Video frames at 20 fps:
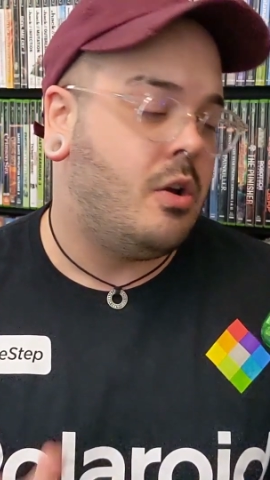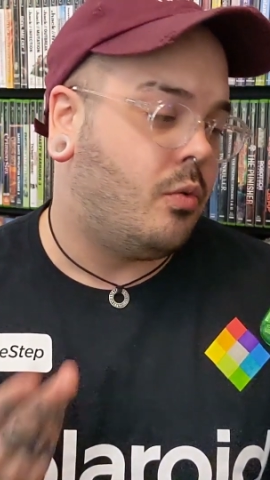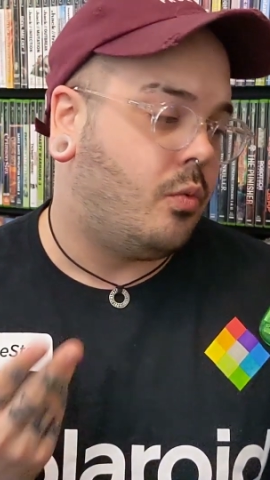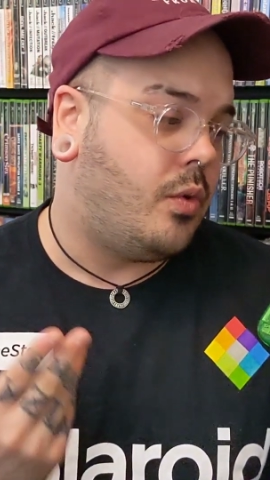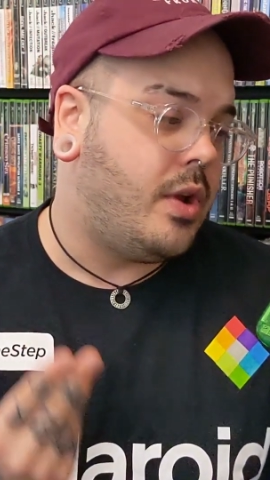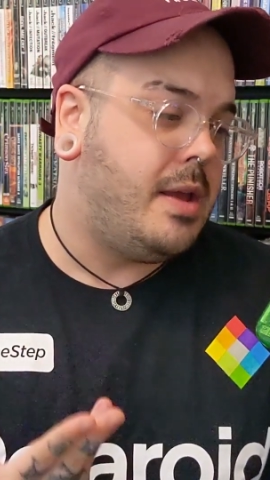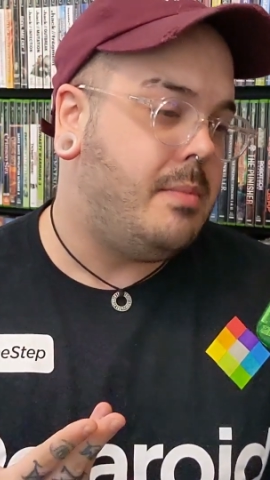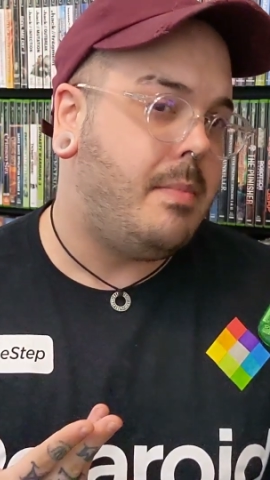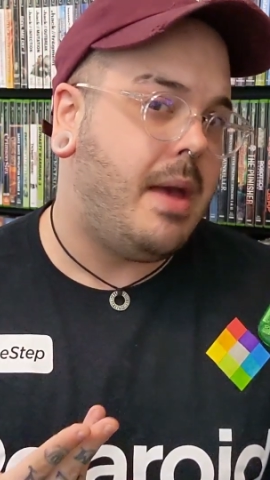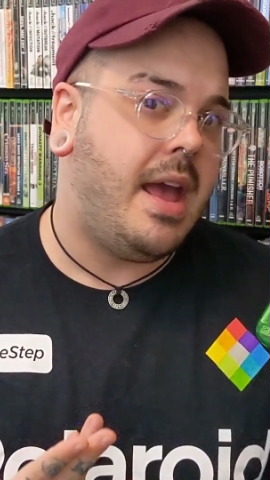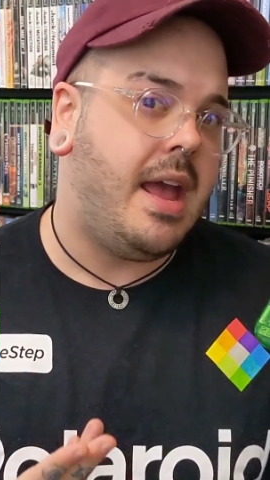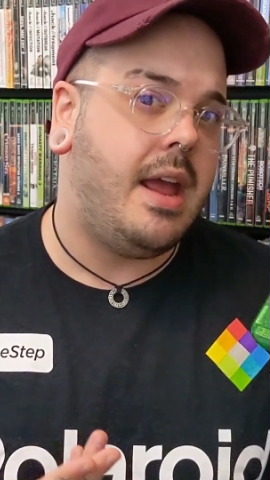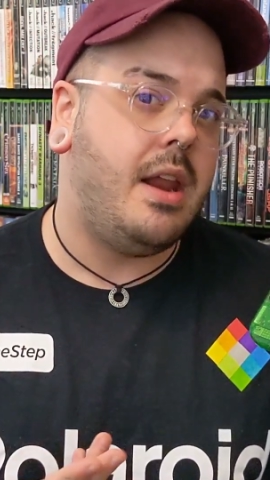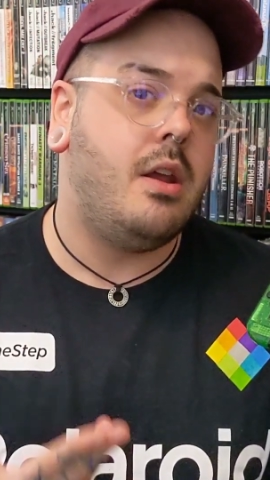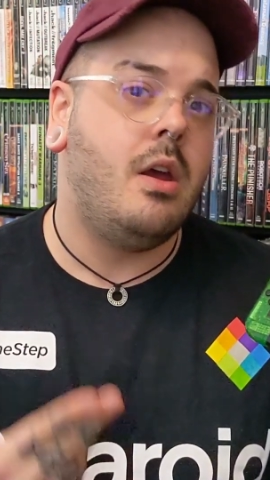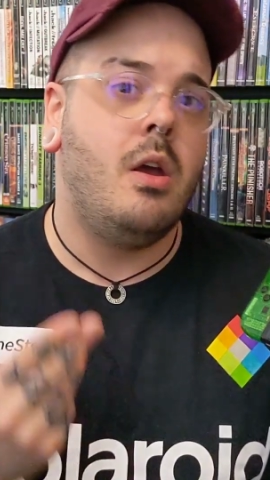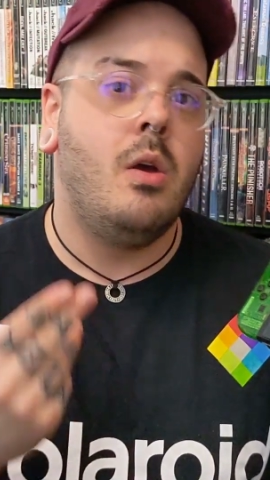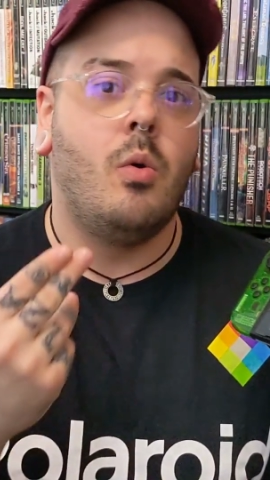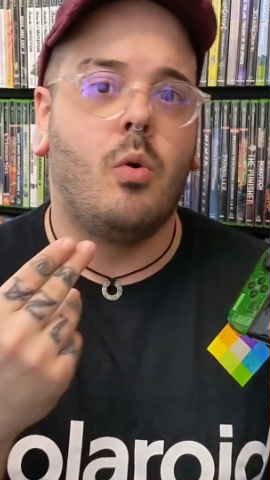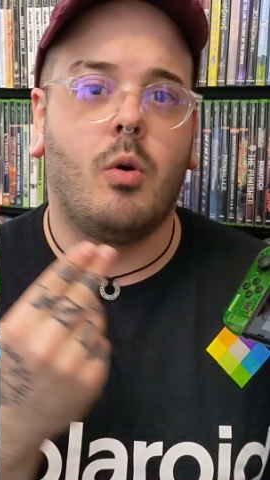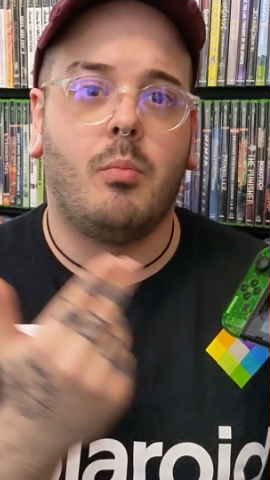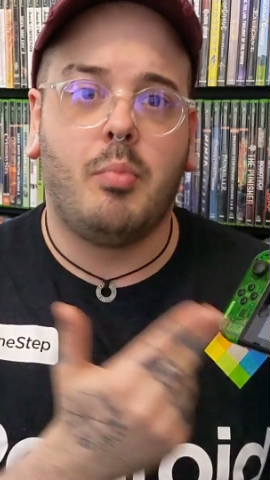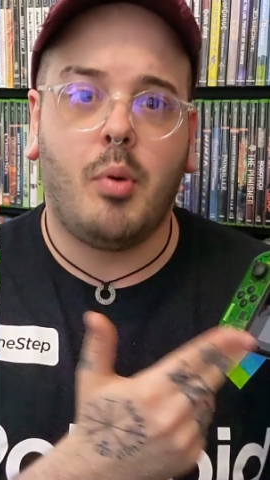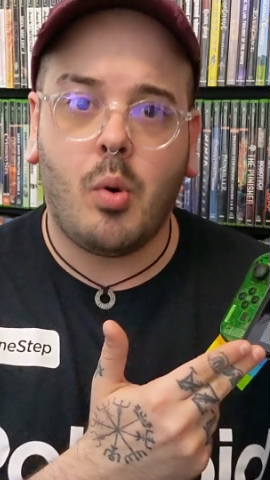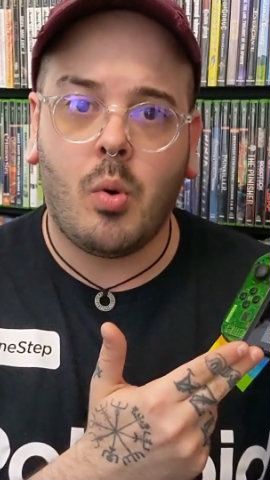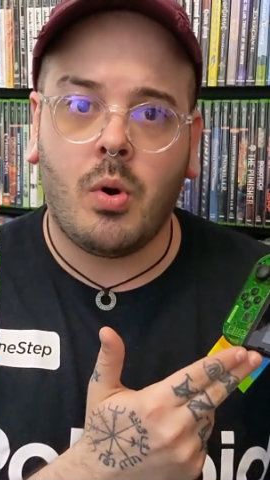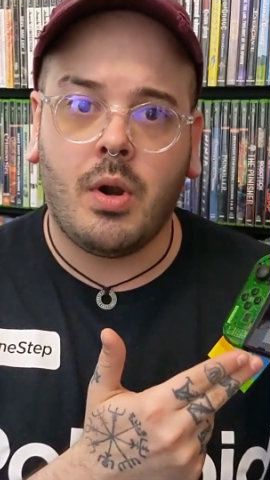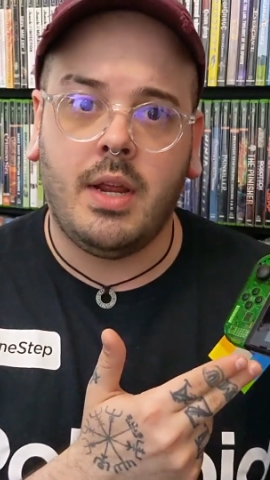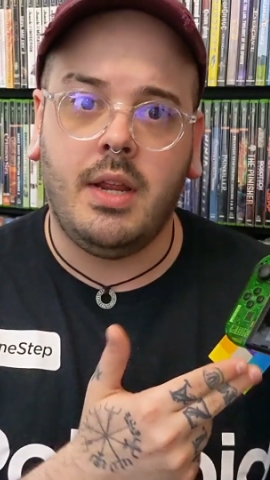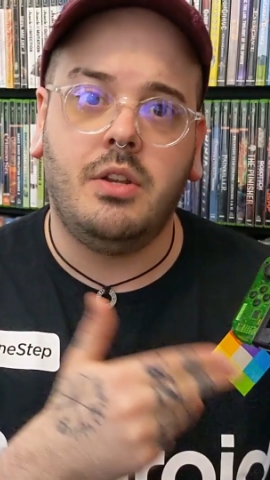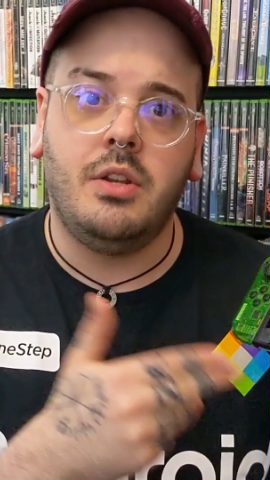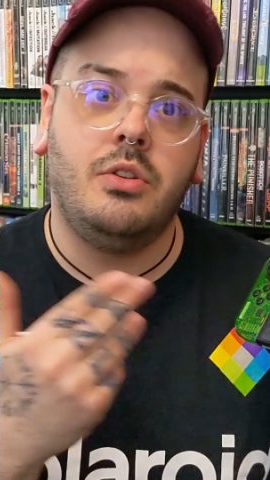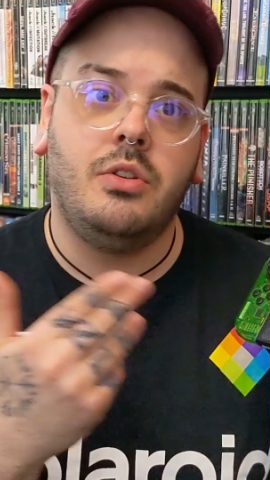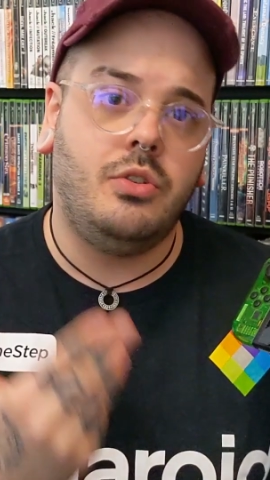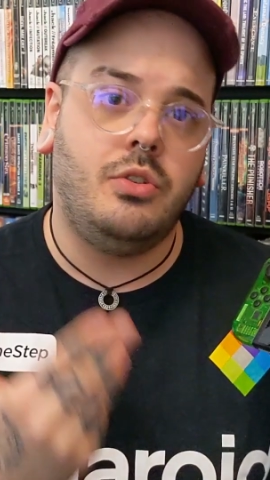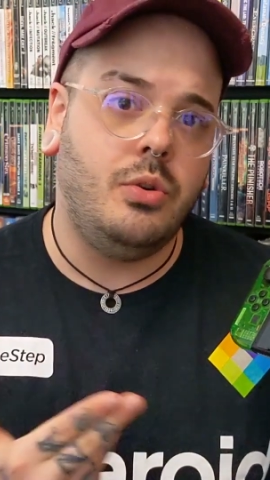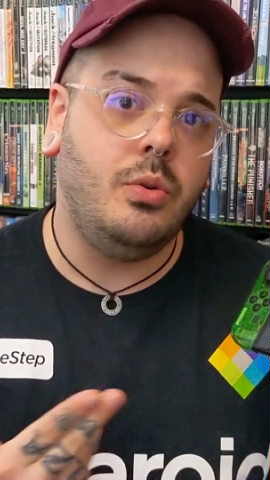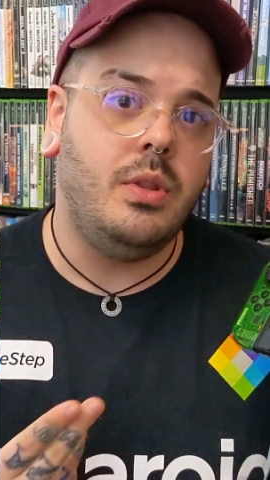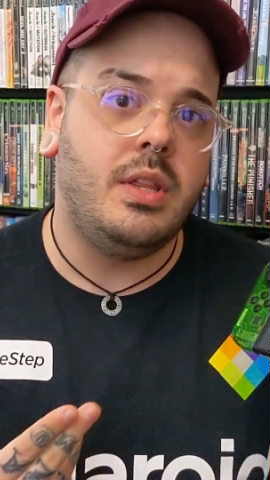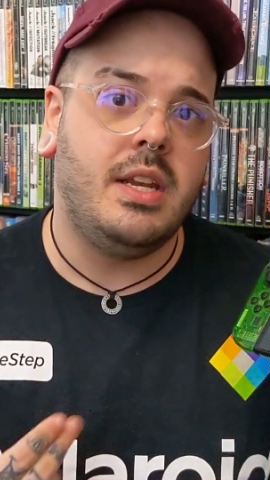remade or ported
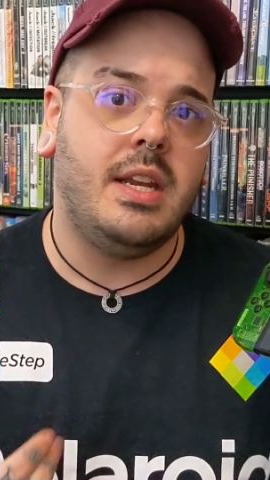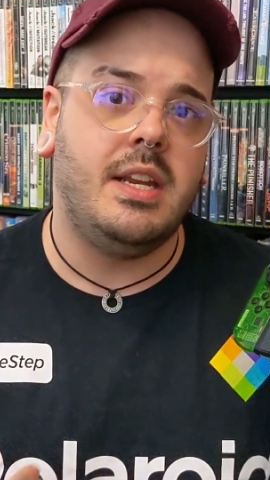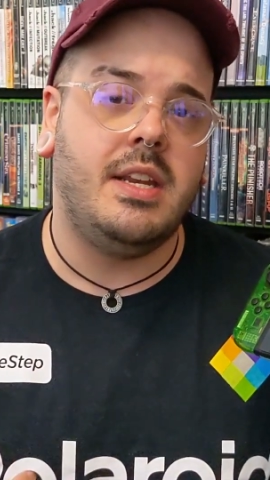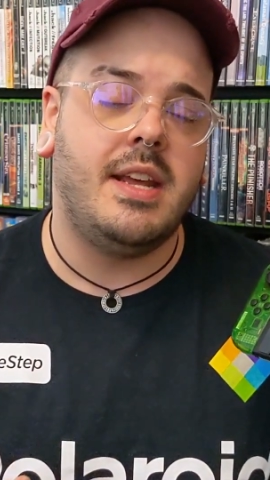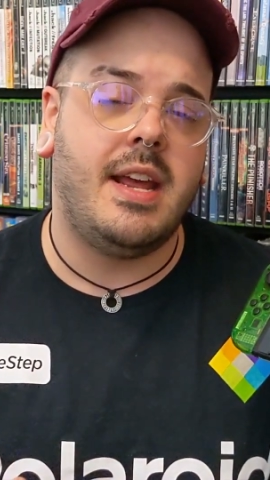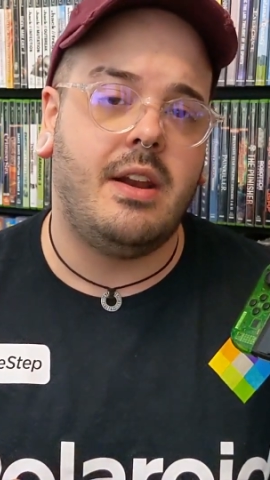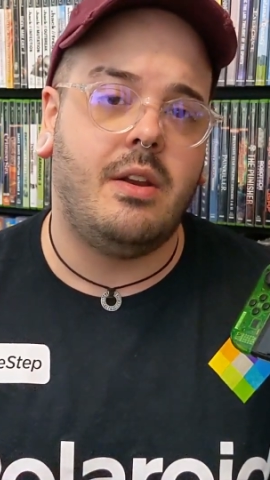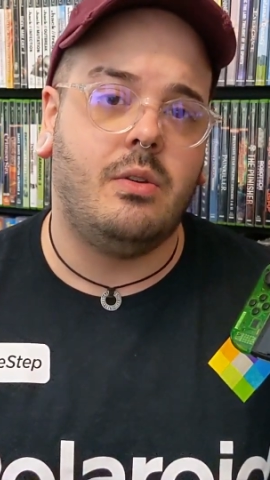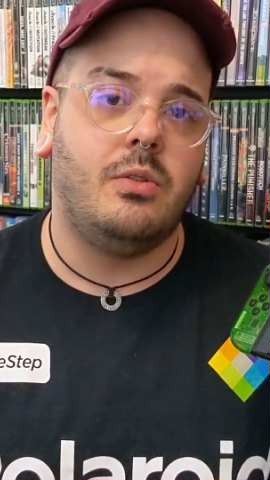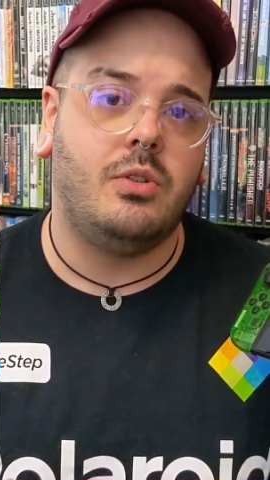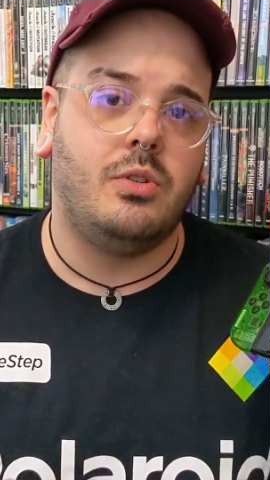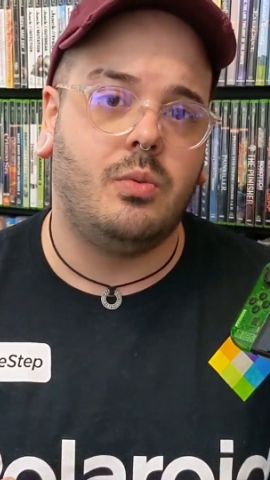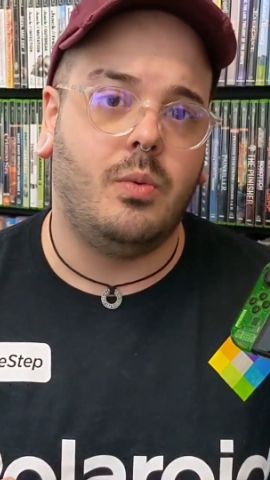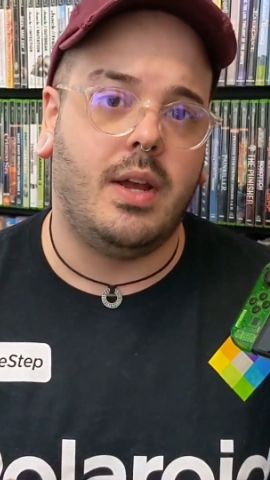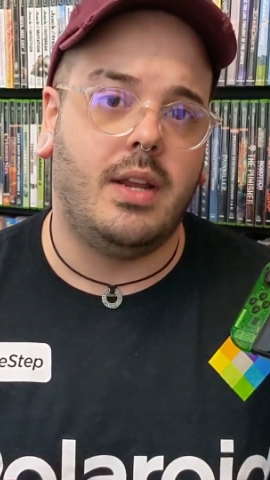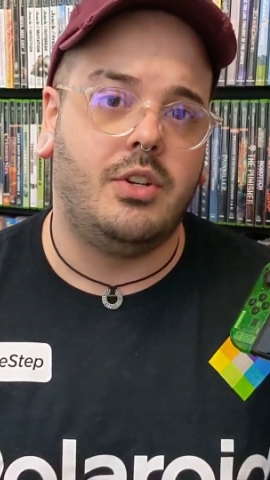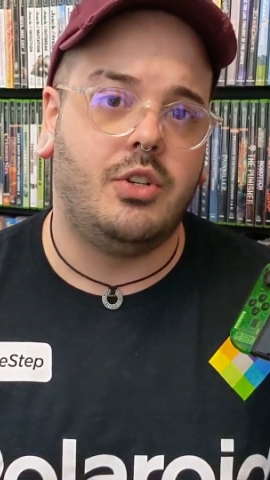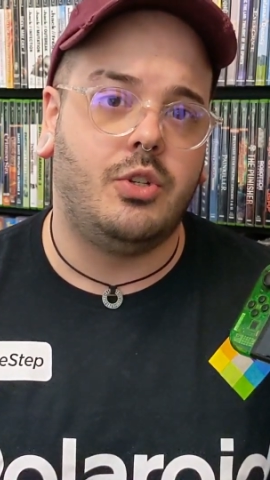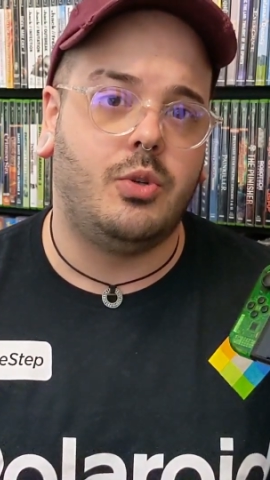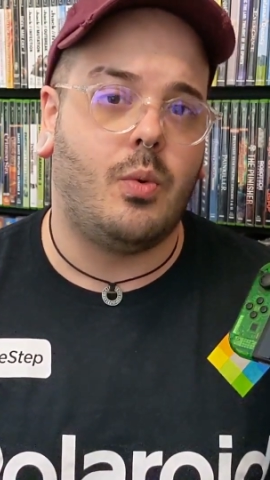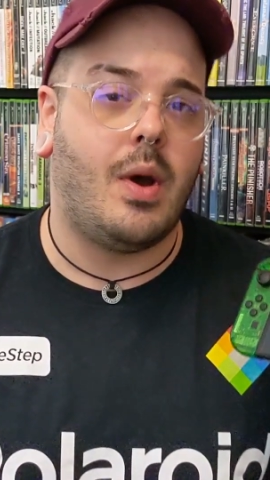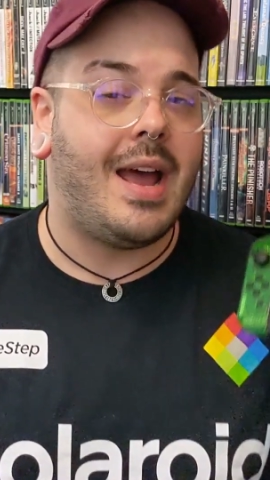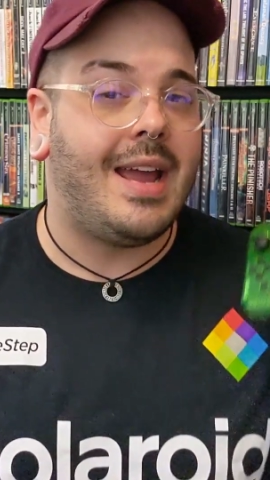to the Nintendo Switch so